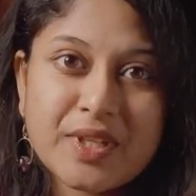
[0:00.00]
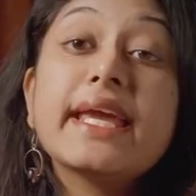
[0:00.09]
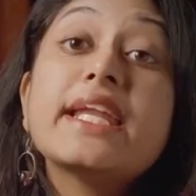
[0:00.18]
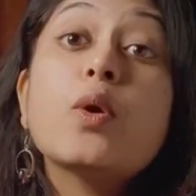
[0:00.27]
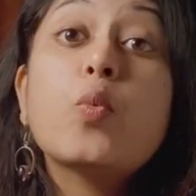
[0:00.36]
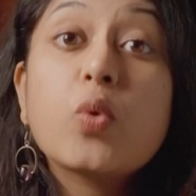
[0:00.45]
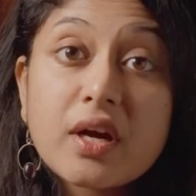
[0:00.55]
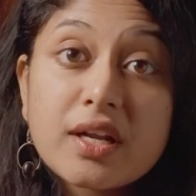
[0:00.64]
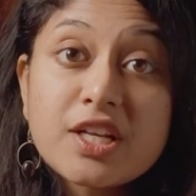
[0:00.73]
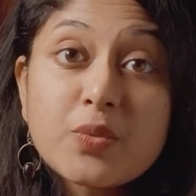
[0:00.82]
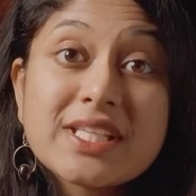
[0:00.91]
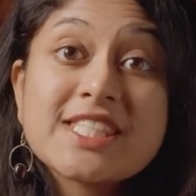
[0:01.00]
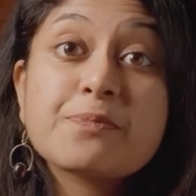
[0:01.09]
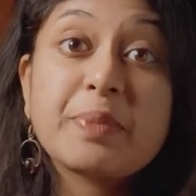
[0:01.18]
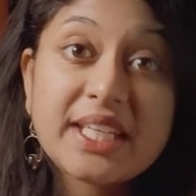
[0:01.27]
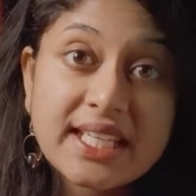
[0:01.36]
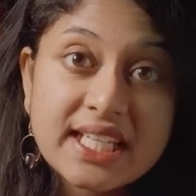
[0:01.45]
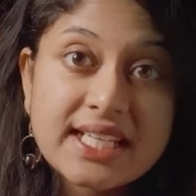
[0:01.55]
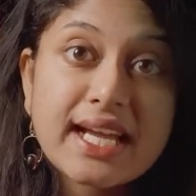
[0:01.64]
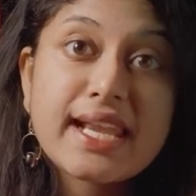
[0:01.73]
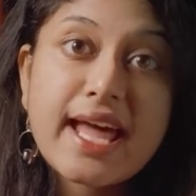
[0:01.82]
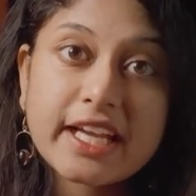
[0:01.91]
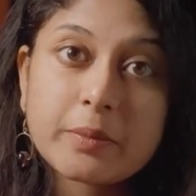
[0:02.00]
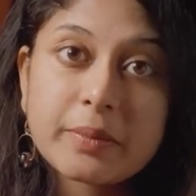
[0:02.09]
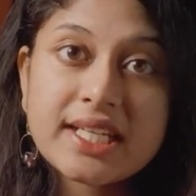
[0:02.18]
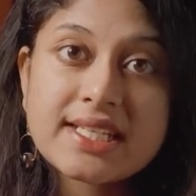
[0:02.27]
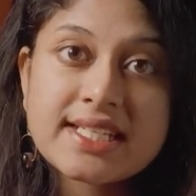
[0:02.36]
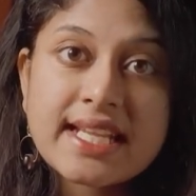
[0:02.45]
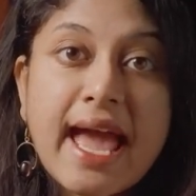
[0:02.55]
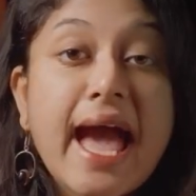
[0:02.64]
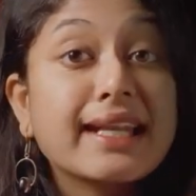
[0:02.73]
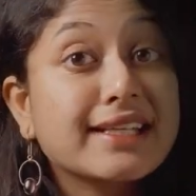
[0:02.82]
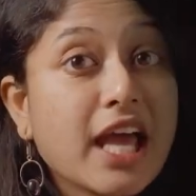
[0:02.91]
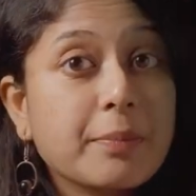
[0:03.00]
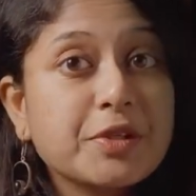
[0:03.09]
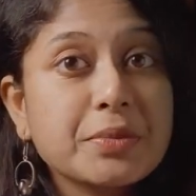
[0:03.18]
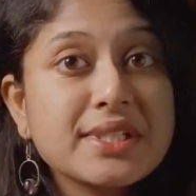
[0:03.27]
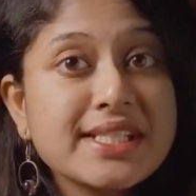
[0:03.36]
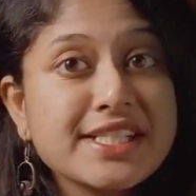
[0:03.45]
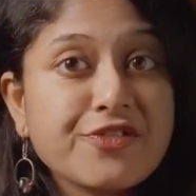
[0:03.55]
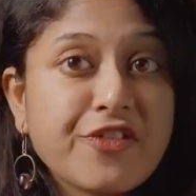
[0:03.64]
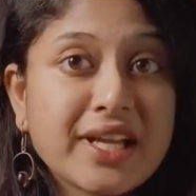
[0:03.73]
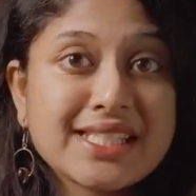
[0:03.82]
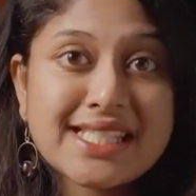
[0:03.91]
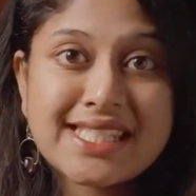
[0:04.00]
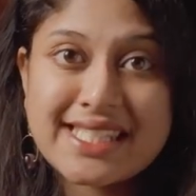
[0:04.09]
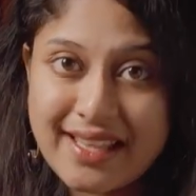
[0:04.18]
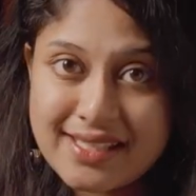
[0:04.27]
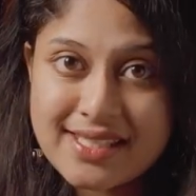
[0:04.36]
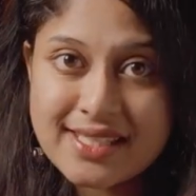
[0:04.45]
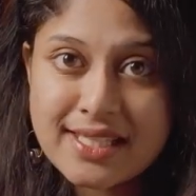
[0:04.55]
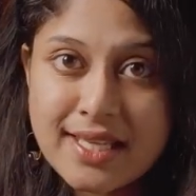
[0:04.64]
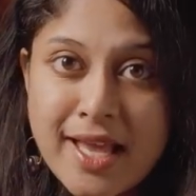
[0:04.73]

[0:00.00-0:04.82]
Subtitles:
In a world where speed, alignment, and adaptability define success,